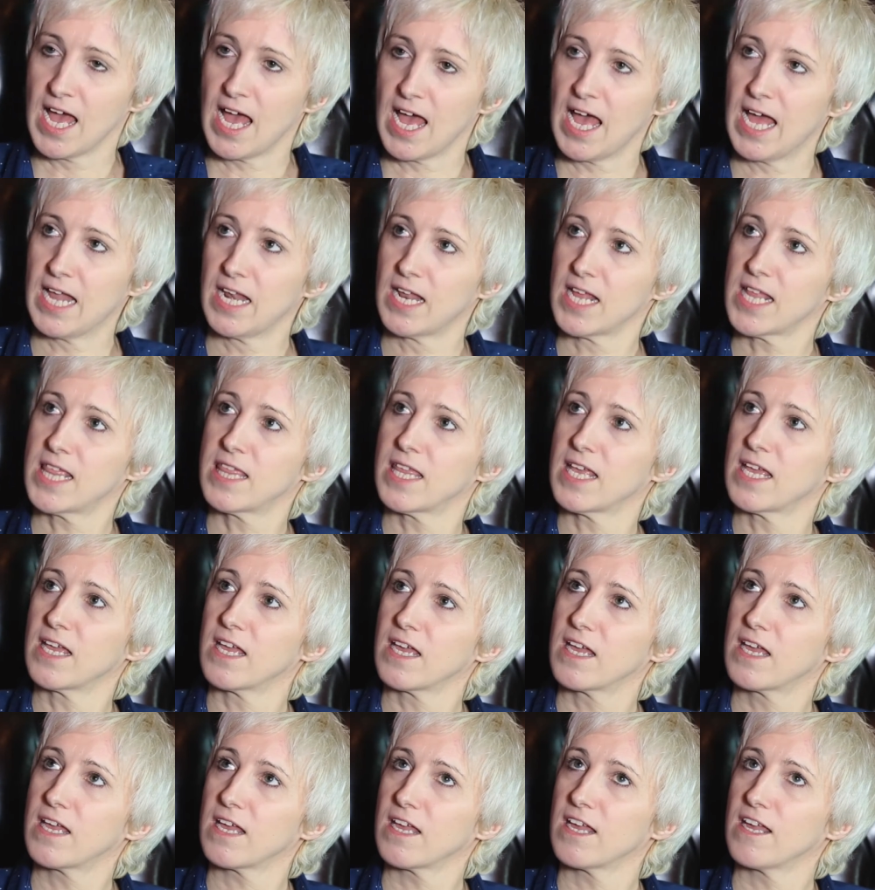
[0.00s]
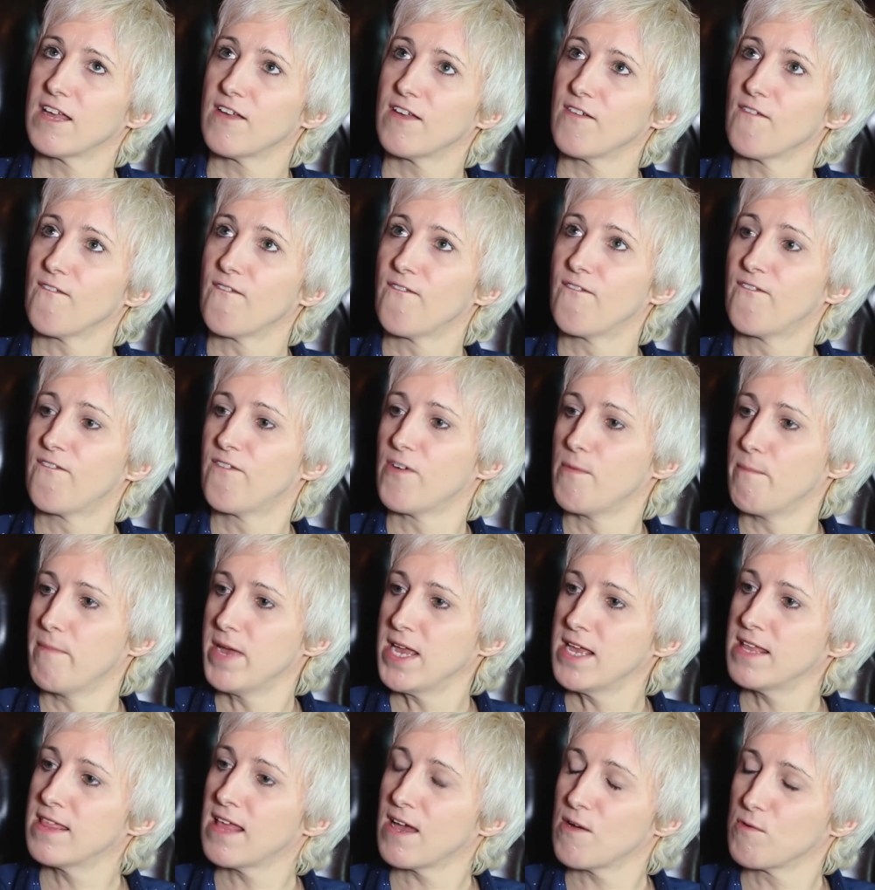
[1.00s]
And I think for
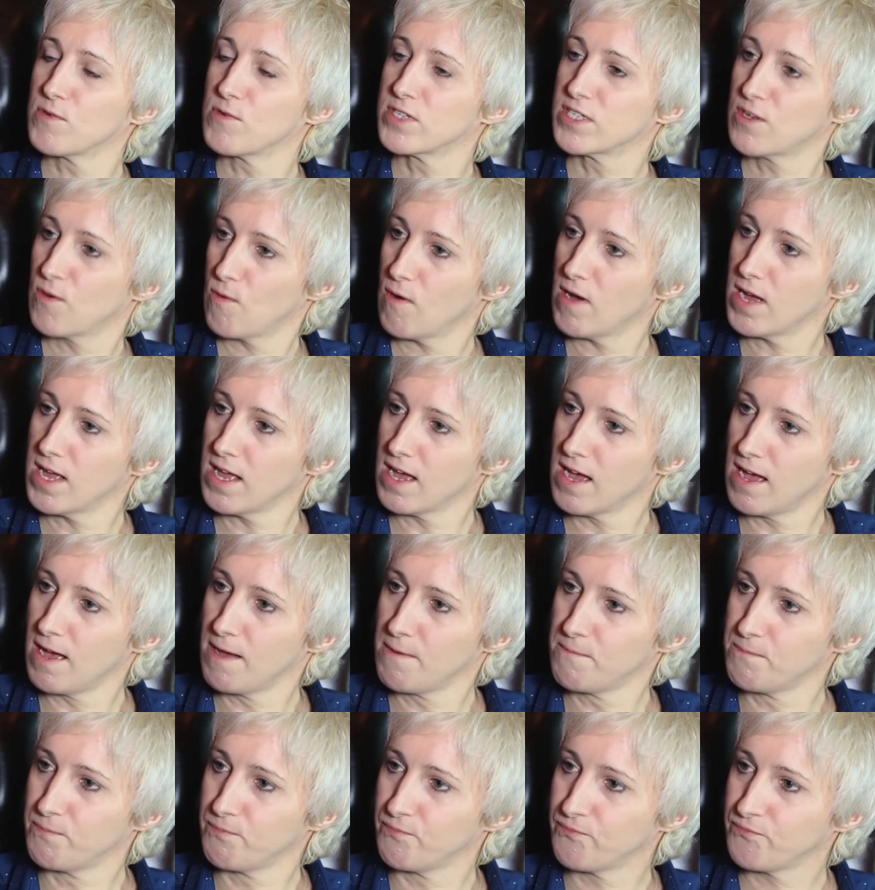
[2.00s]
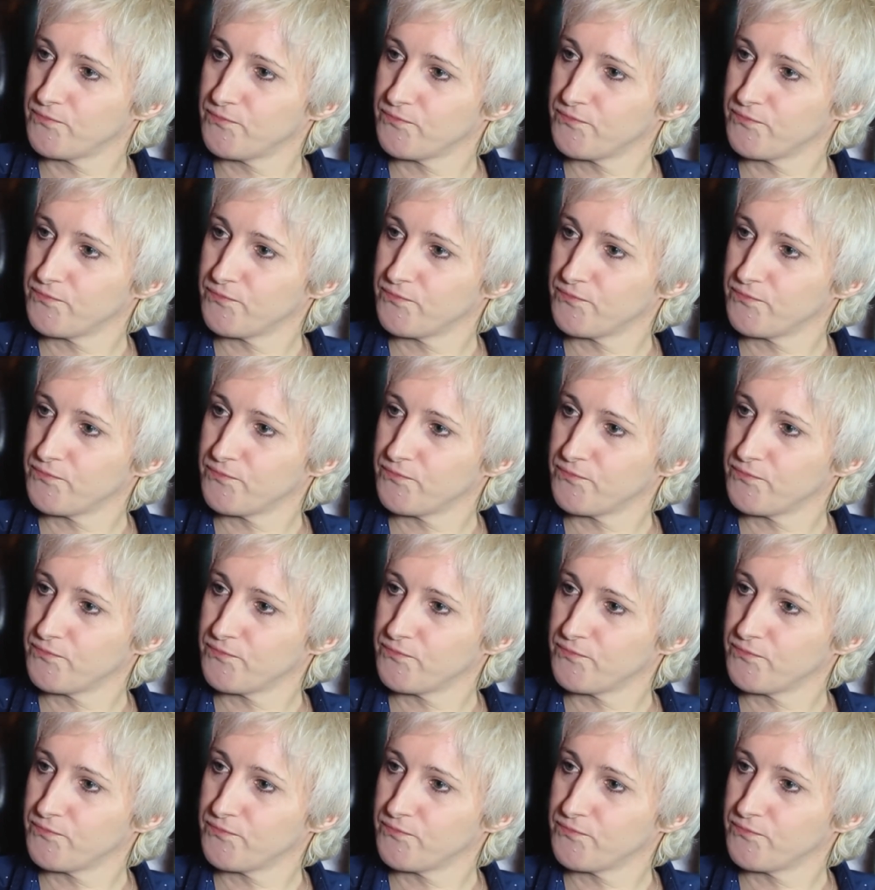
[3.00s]
me, that was quite a